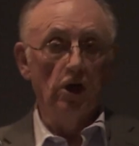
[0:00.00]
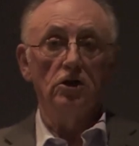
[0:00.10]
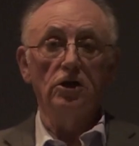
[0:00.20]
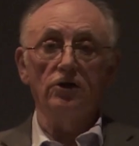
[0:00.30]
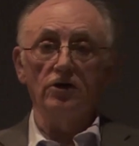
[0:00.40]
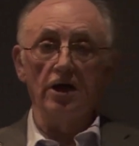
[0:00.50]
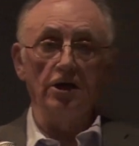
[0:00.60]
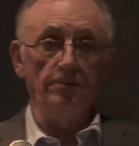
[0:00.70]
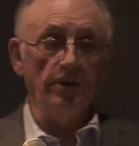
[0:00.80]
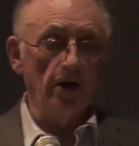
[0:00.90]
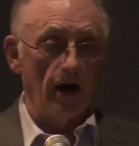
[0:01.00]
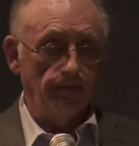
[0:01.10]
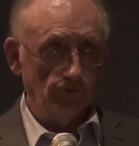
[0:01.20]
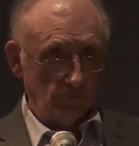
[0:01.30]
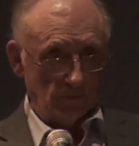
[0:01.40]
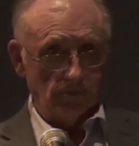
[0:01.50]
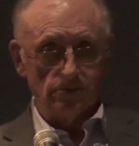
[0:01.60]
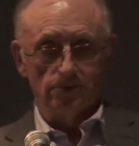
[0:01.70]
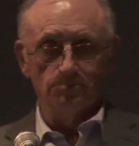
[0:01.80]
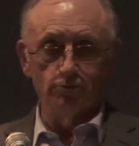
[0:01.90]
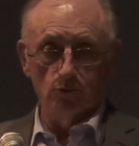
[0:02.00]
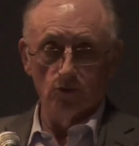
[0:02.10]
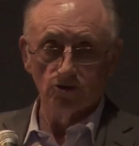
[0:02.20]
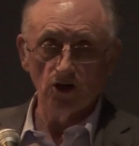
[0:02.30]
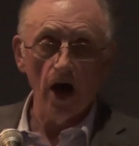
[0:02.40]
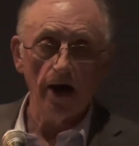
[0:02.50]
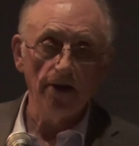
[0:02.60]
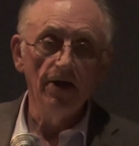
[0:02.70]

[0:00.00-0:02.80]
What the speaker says: leader of the NDP office would put it one side